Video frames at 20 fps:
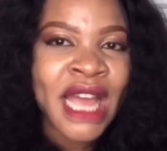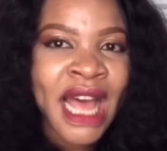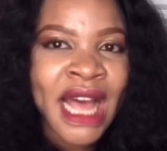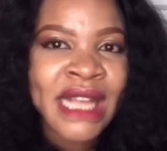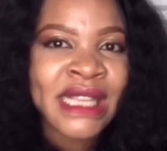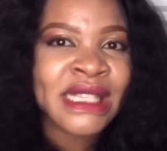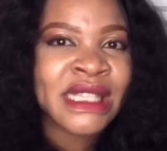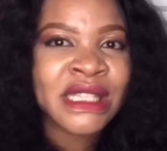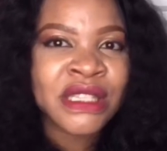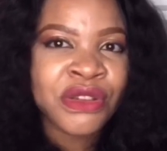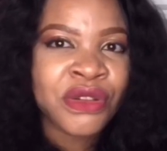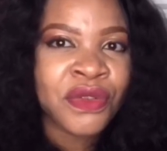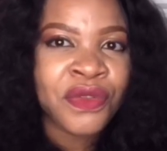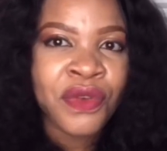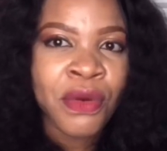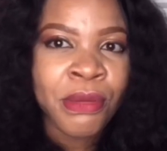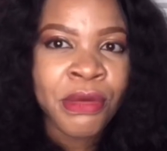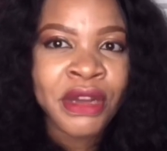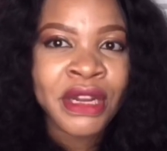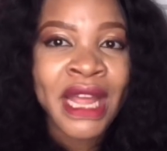asks you for
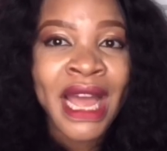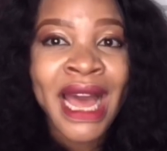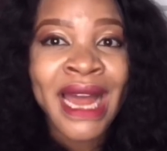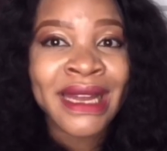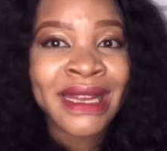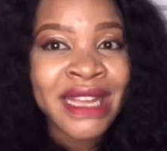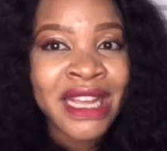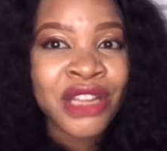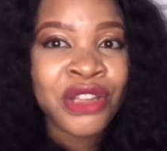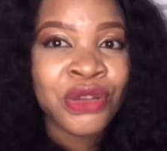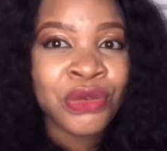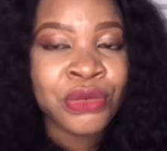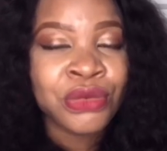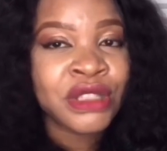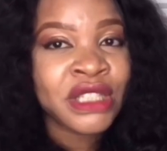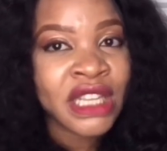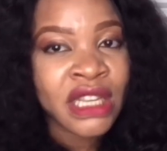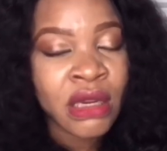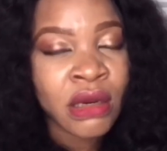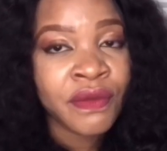money and then you
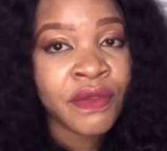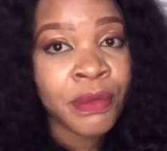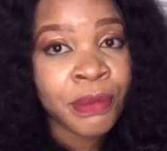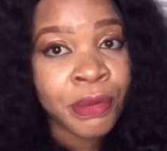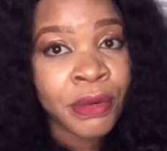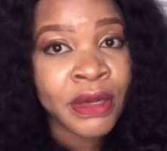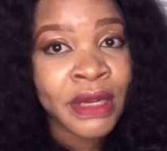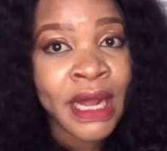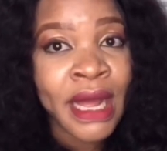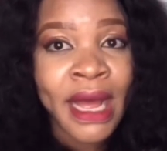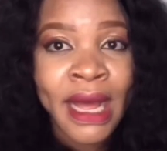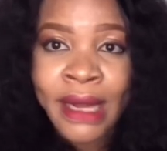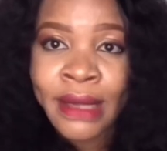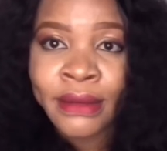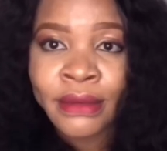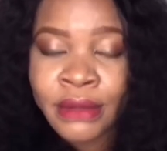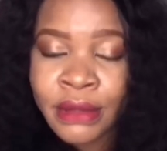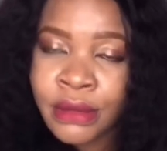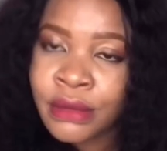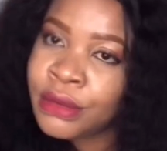take care of your brother
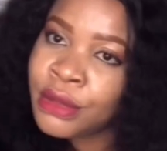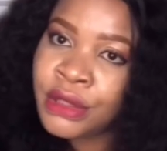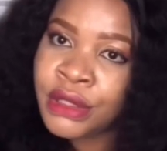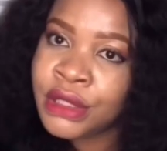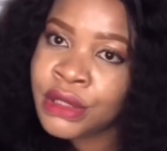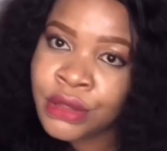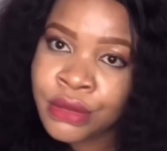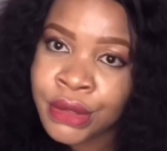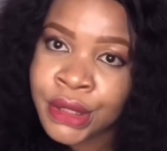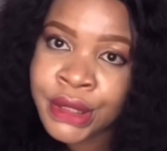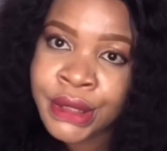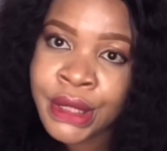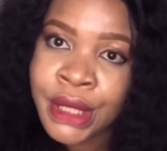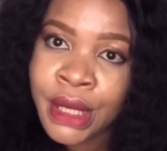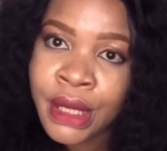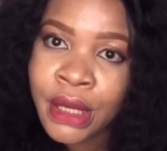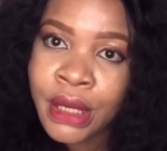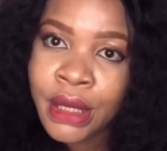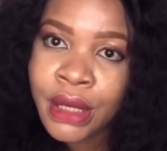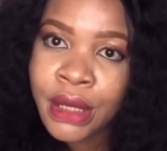and not the stranger?
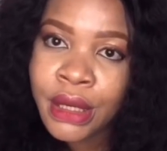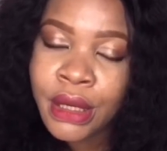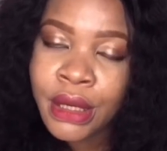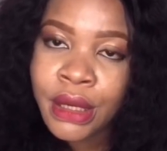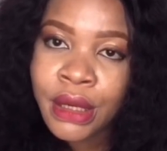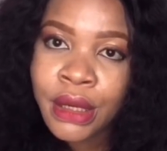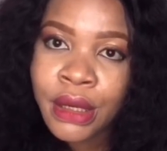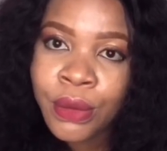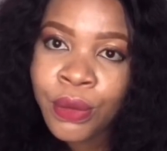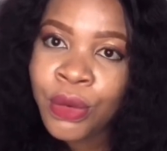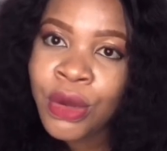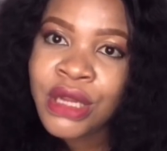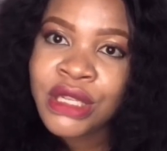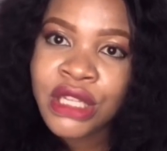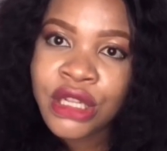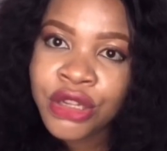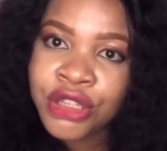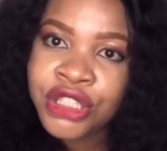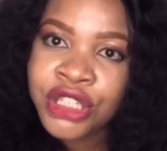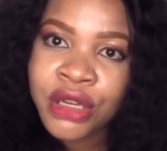What's the
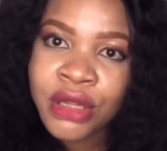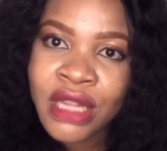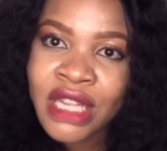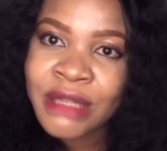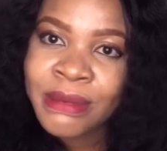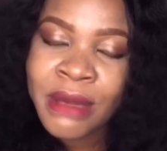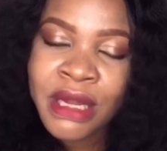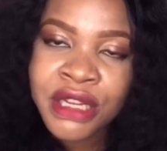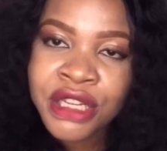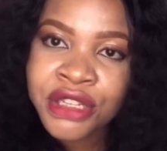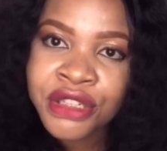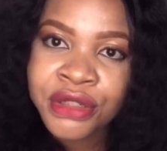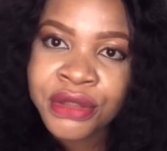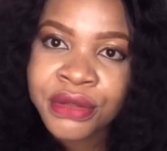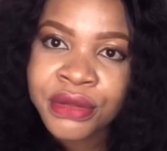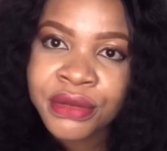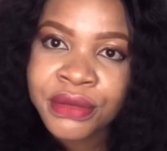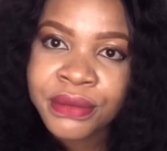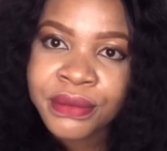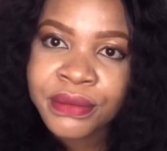logical
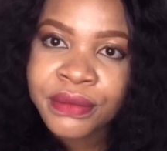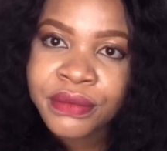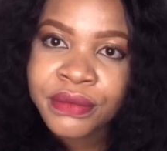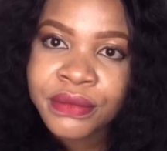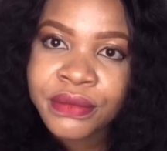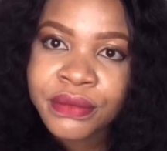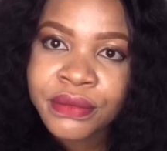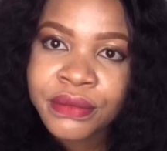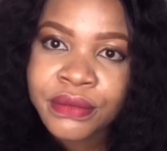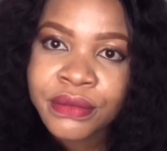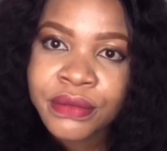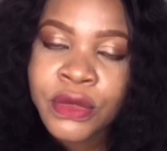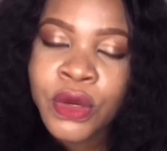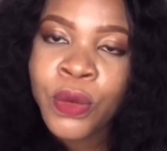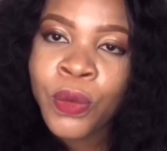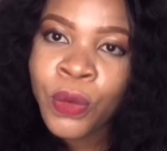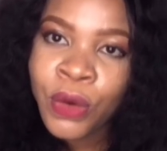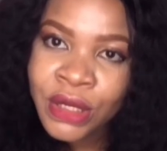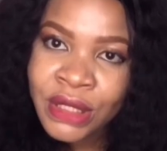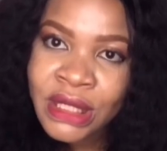explanation?
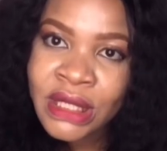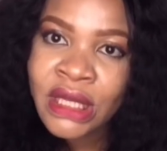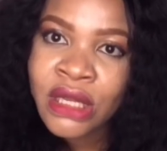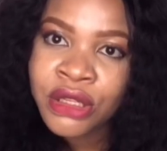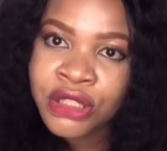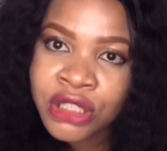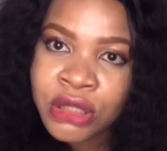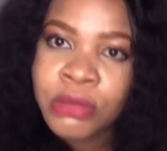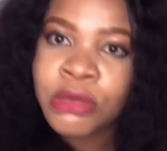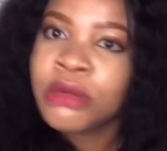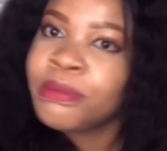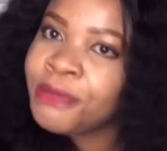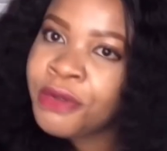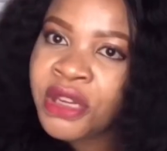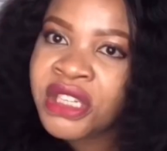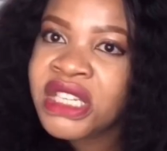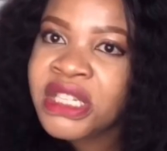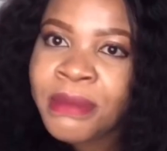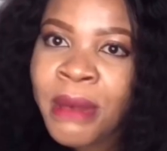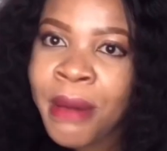What is the logic?
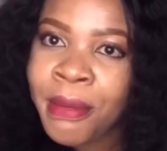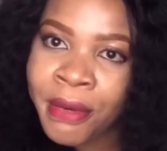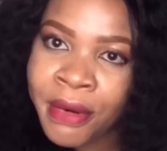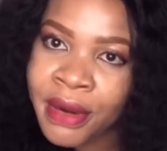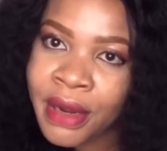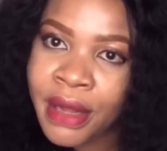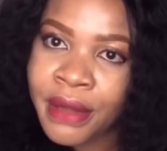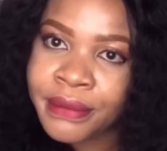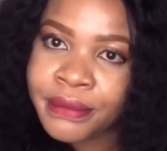Because he's my brother.